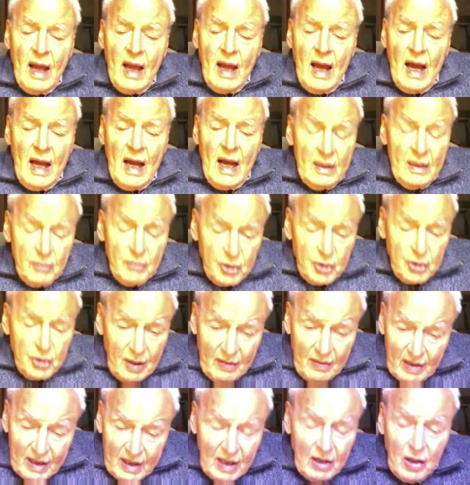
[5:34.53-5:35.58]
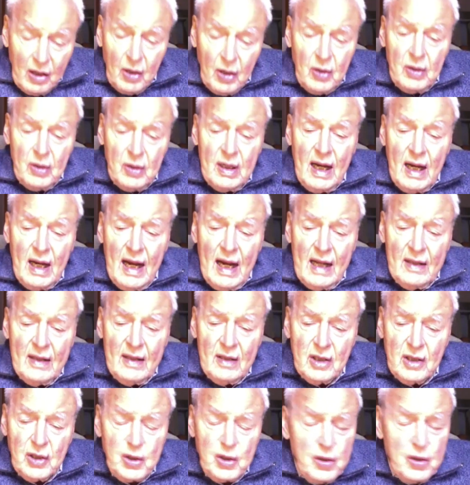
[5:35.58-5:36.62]
And he was traveling alone, and the
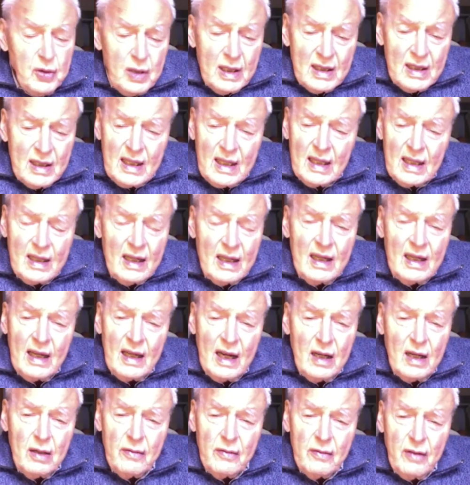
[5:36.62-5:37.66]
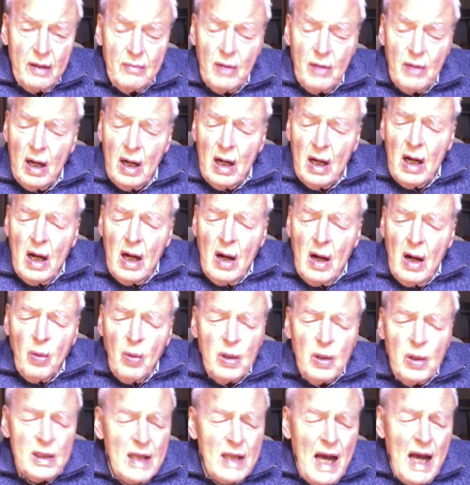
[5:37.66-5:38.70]
stewardess taking care of him
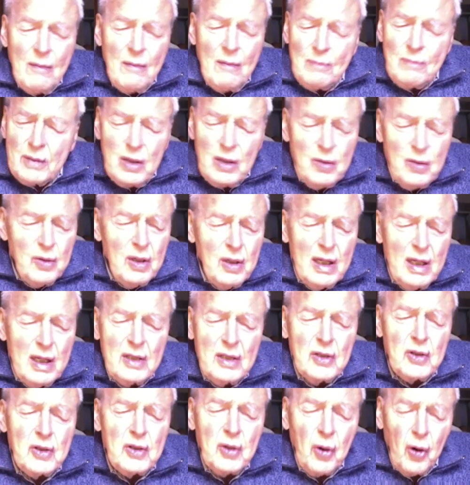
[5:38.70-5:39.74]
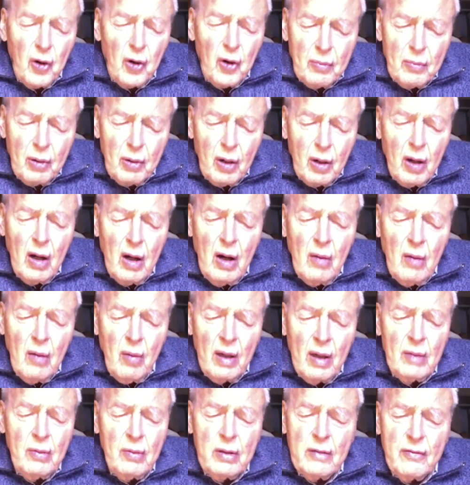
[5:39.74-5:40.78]
was absolutely adorable.
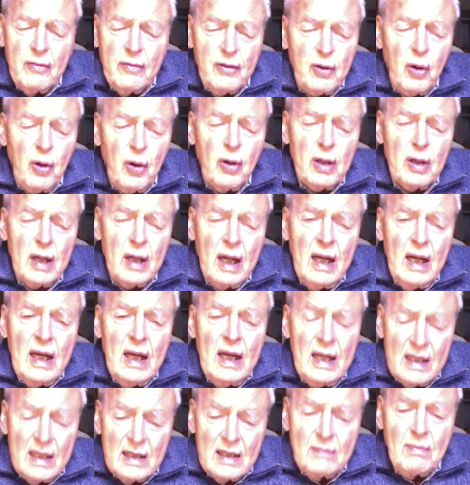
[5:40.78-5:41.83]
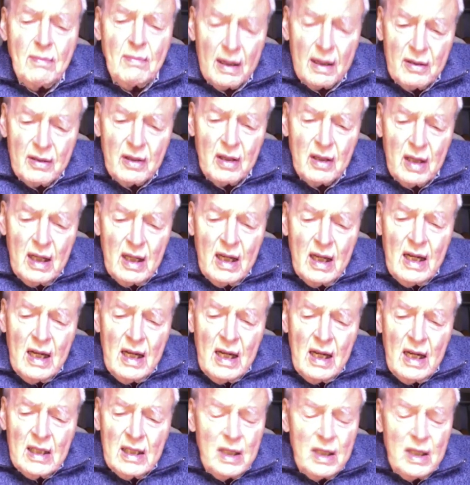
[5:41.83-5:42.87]
One would have thought his mother.
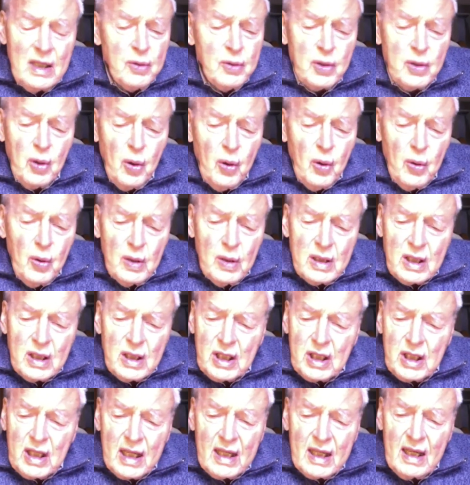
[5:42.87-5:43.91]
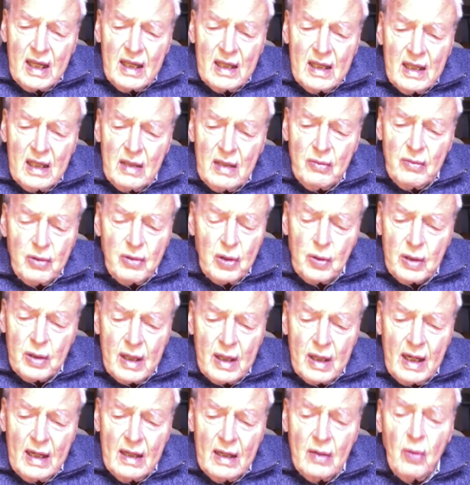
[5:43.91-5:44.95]
She was always checking that he was
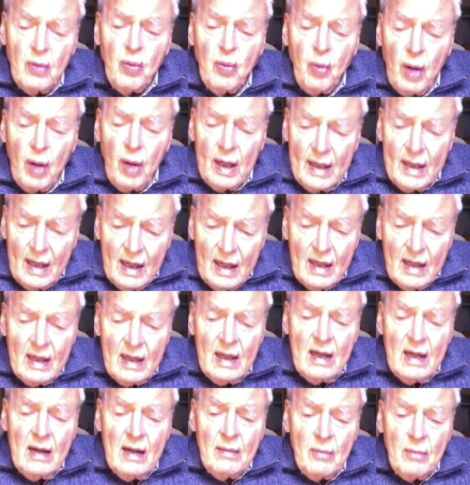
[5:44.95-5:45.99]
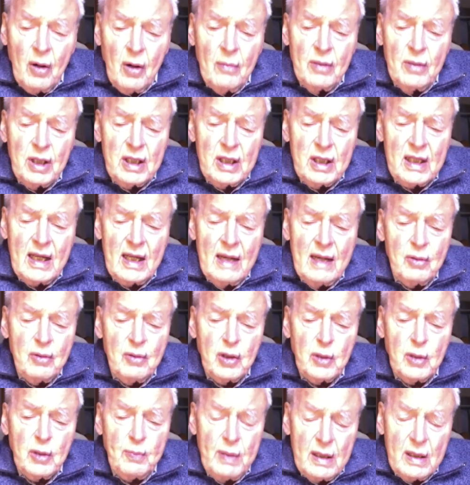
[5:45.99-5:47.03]
okay. And one moment she came to
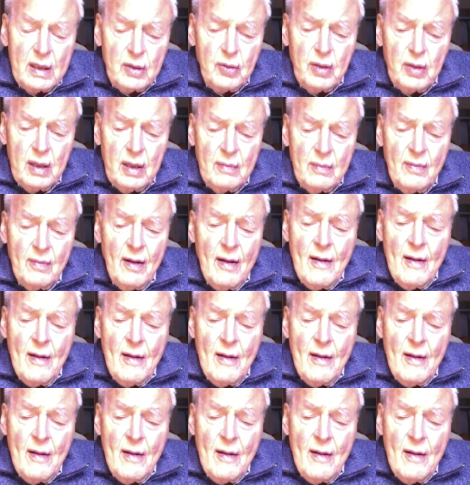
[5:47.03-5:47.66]
speak to him